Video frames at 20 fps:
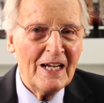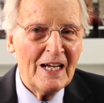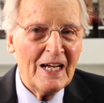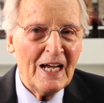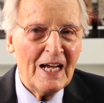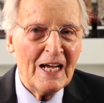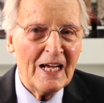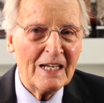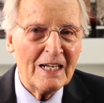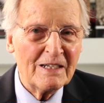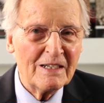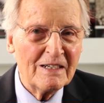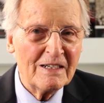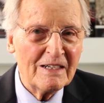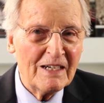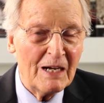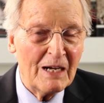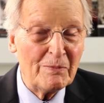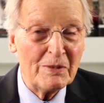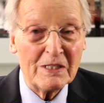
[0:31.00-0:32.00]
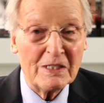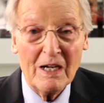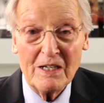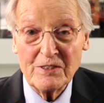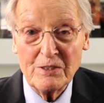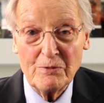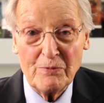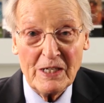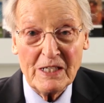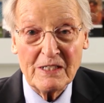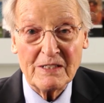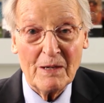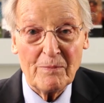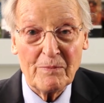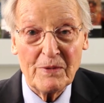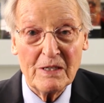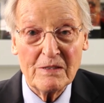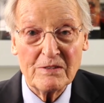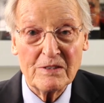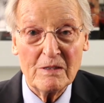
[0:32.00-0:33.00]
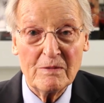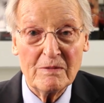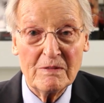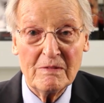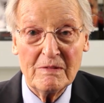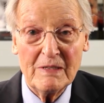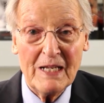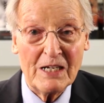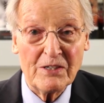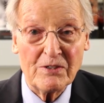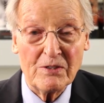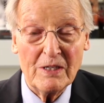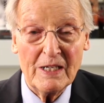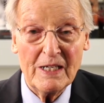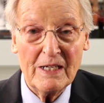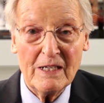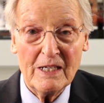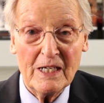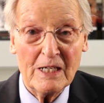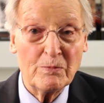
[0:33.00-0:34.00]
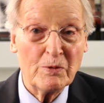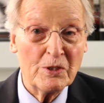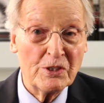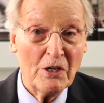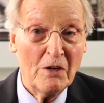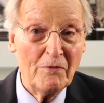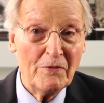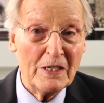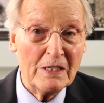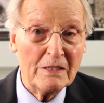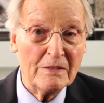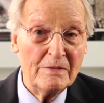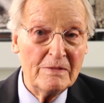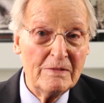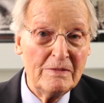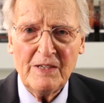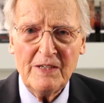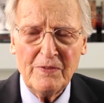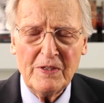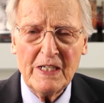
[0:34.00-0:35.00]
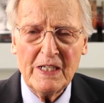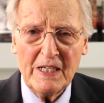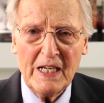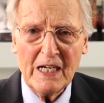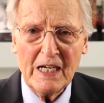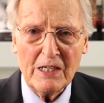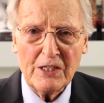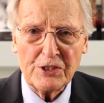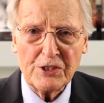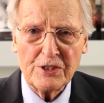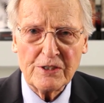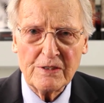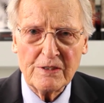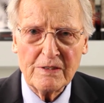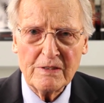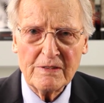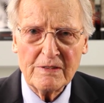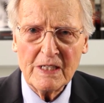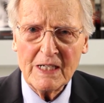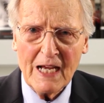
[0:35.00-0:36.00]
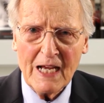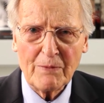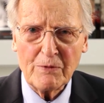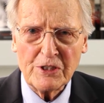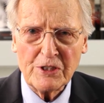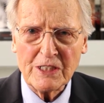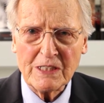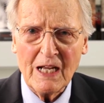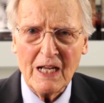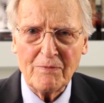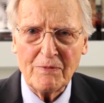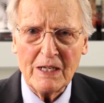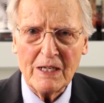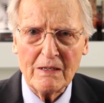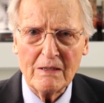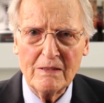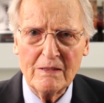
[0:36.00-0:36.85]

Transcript: And I was asked to read something, so naturally it was Ovid. Even in English, the language is lovely.